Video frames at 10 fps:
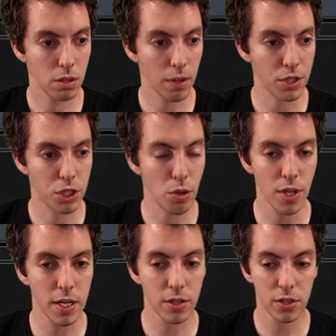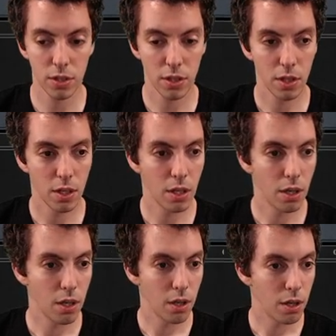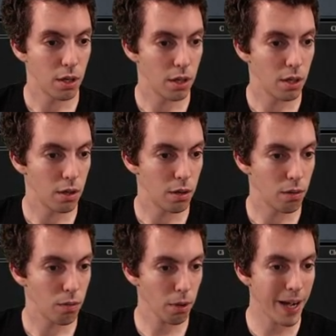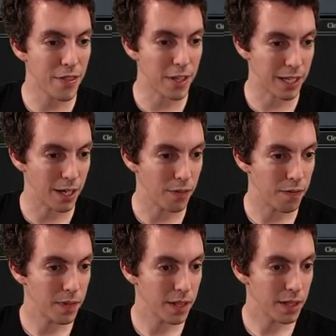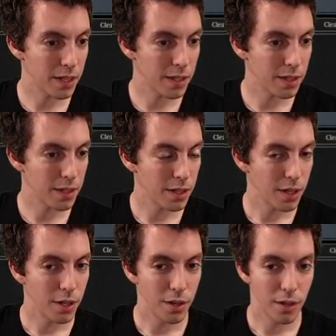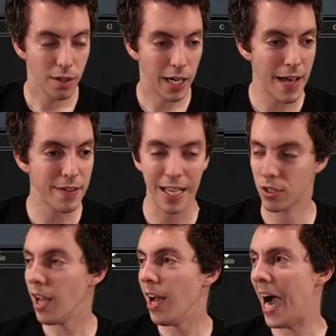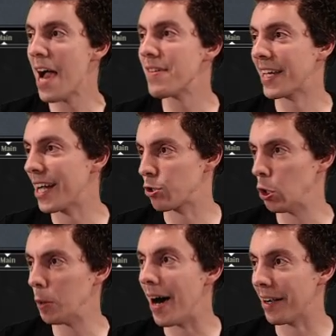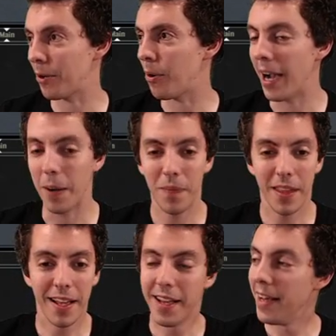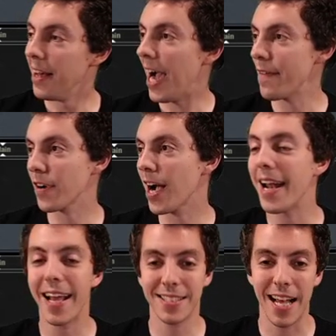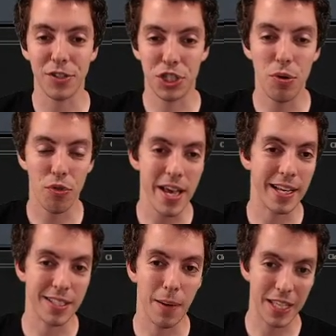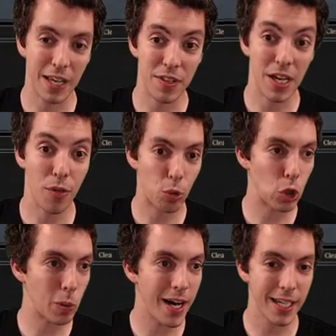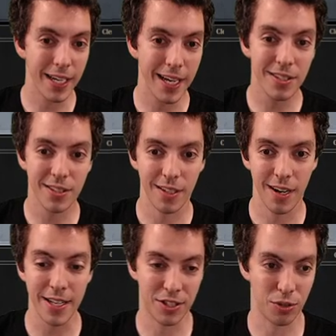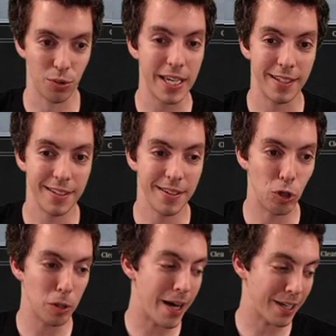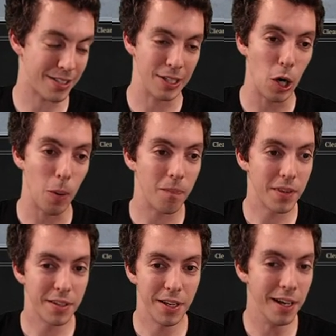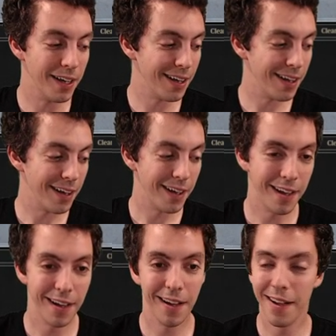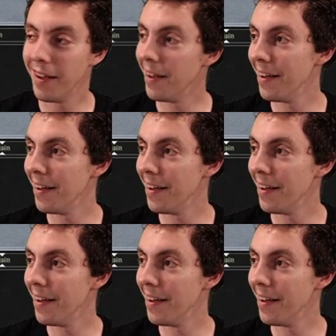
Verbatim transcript: Wait, it's two things. What am I thinking of? I haven't guessed. I haven't guessed Ulamog in a while. I forgot it exiles two things. I'm thinking of the other Ulamog, I guess. All right, sweet. Ulamog's dope. Bingo.